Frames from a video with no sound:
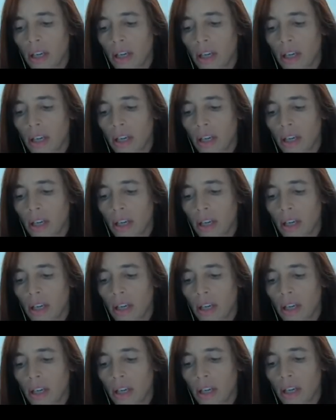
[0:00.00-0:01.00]
Which
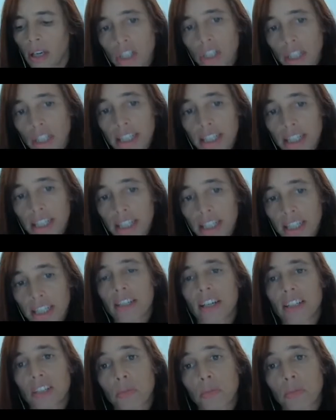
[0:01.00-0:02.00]
leads us
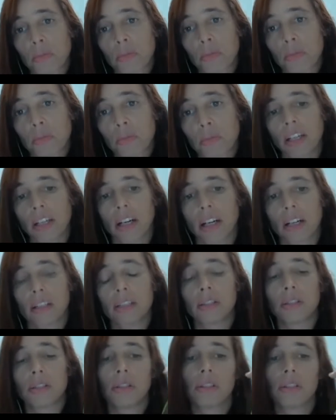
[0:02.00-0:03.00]
basically
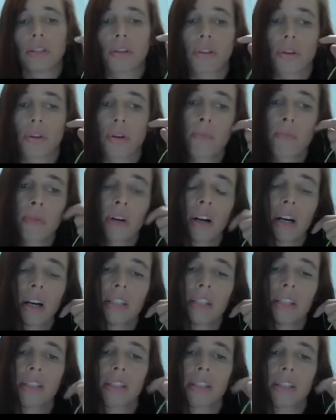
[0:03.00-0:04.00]
to the third
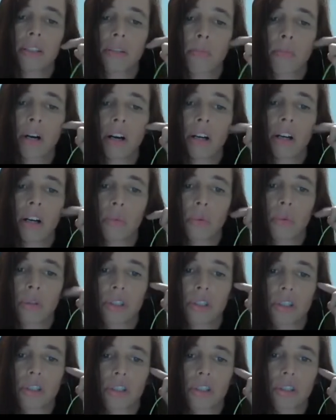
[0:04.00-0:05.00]
part, the part
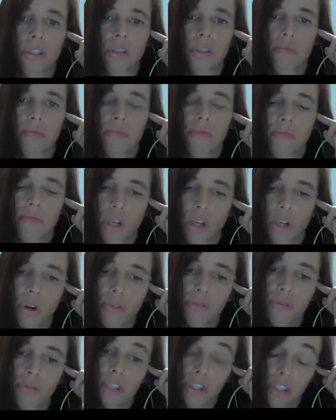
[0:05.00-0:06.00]
which
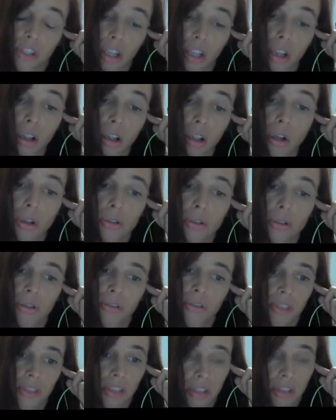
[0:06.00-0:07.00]
offers a lot
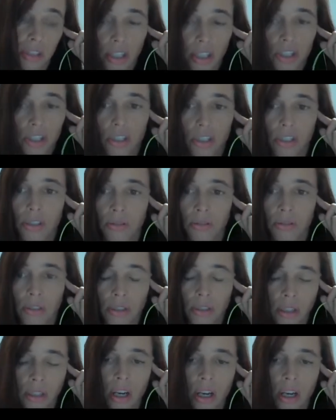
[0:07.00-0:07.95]
of discussion.